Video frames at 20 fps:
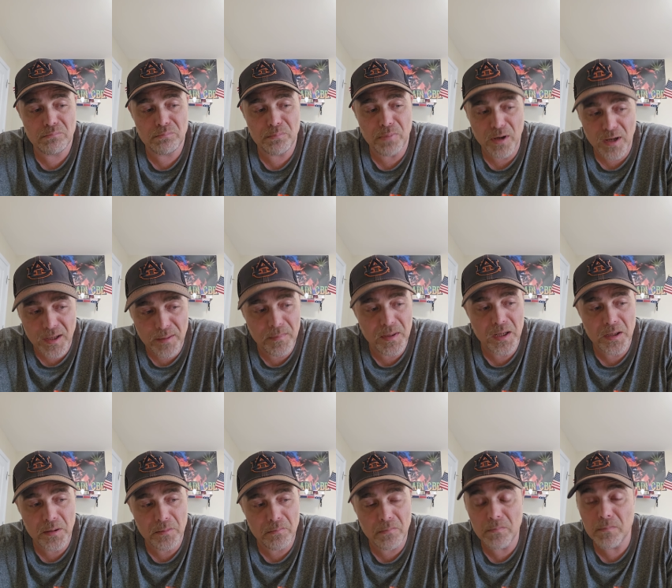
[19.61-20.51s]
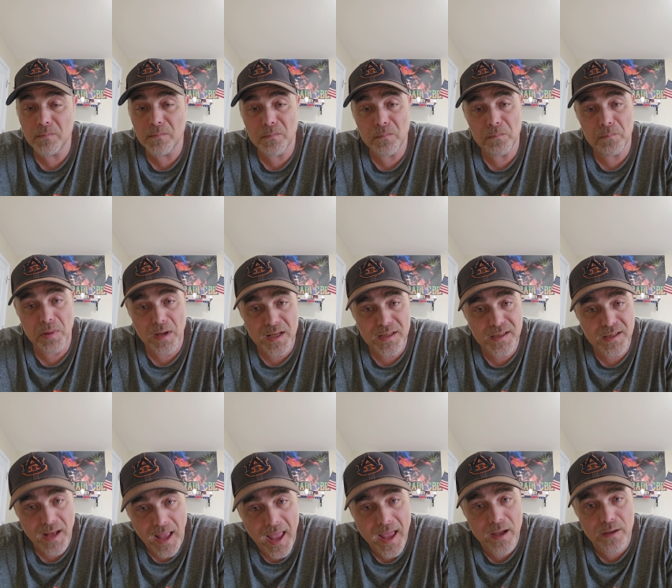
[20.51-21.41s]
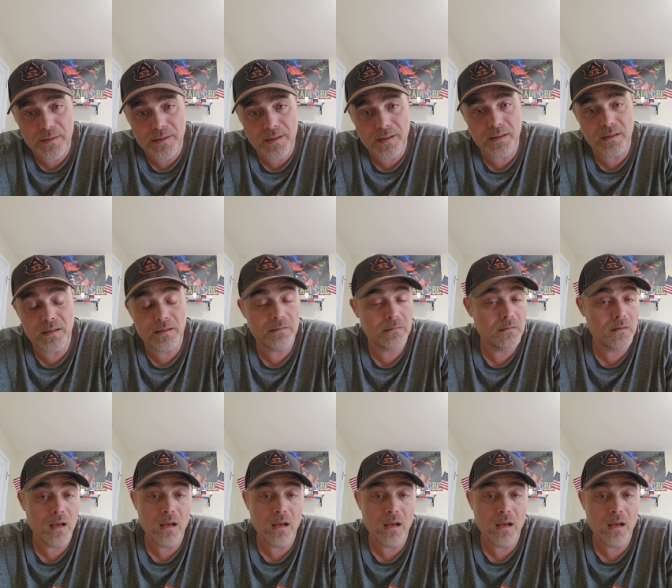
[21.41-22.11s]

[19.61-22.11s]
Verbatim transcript: premium budget ounces